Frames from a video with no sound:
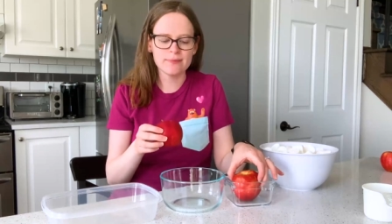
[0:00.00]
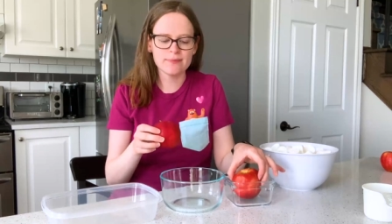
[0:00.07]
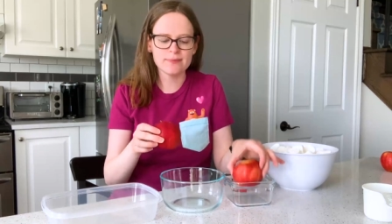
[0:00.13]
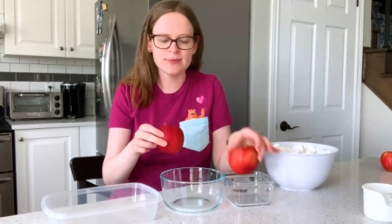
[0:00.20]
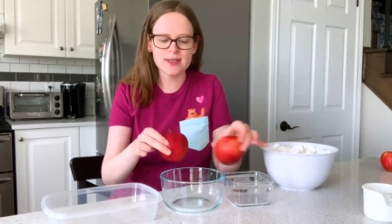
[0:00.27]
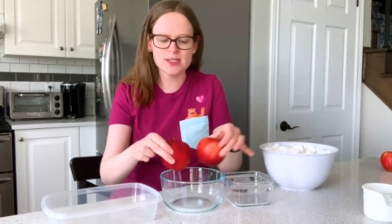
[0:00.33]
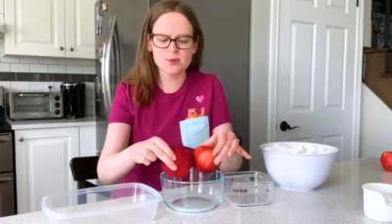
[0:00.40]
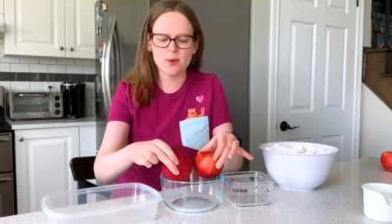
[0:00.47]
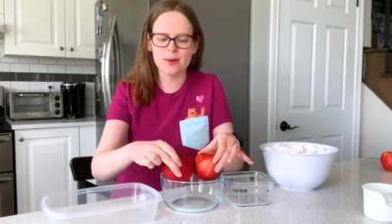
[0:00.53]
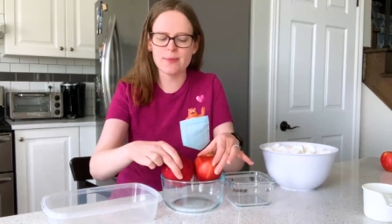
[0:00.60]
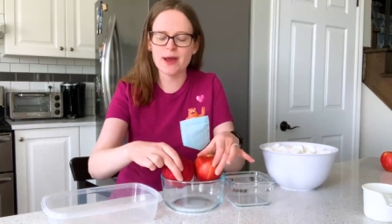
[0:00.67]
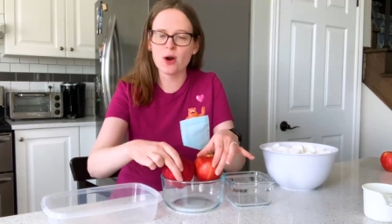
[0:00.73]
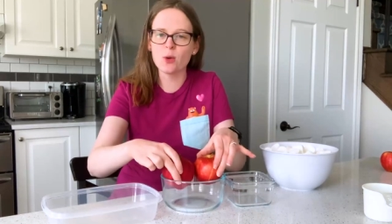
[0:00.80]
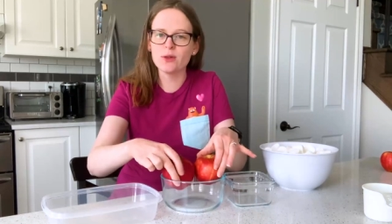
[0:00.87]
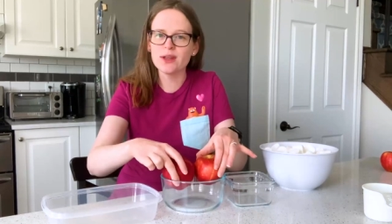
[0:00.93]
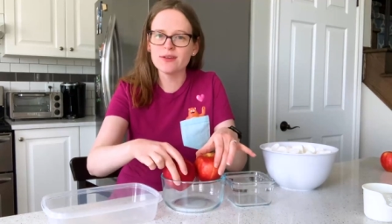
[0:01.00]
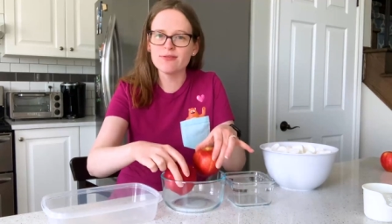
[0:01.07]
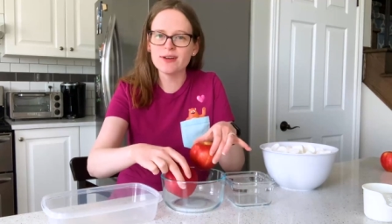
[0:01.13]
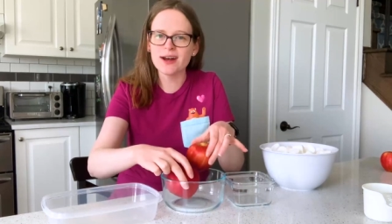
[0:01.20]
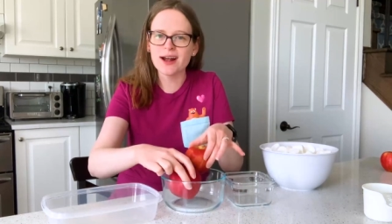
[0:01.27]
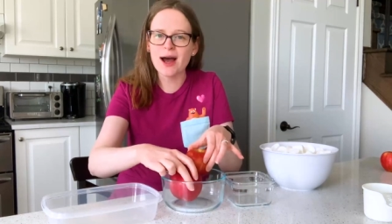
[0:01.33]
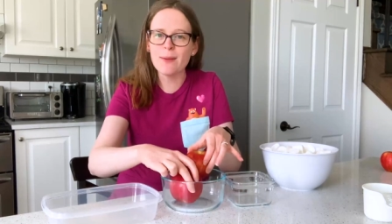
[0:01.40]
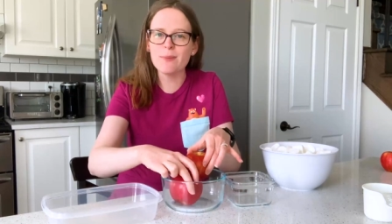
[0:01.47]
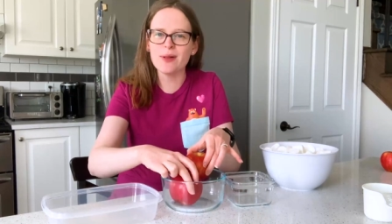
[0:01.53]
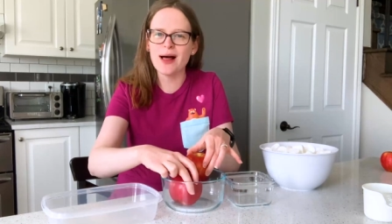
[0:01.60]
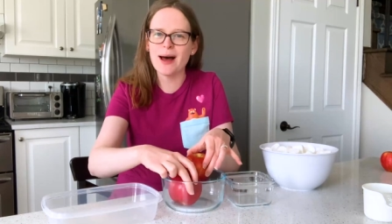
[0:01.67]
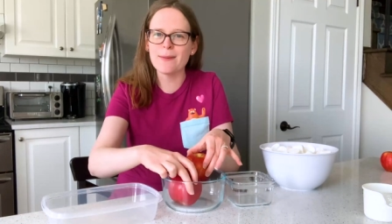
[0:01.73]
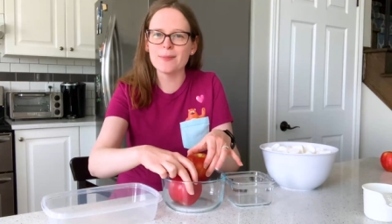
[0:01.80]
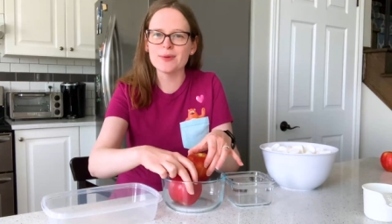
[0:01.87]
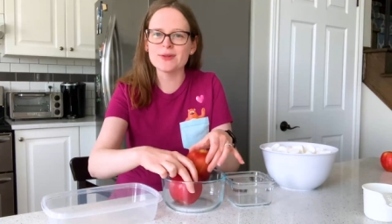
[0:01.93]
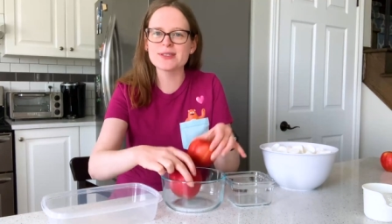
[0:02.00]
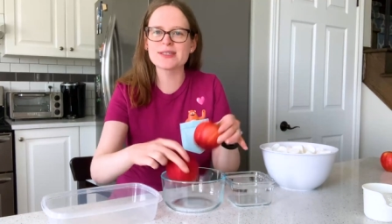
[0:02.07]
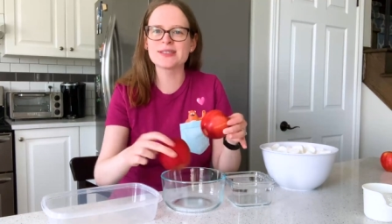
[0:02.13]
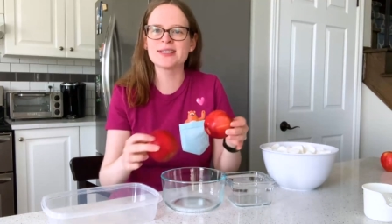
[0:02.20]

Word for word: This one might only fit a couple apples.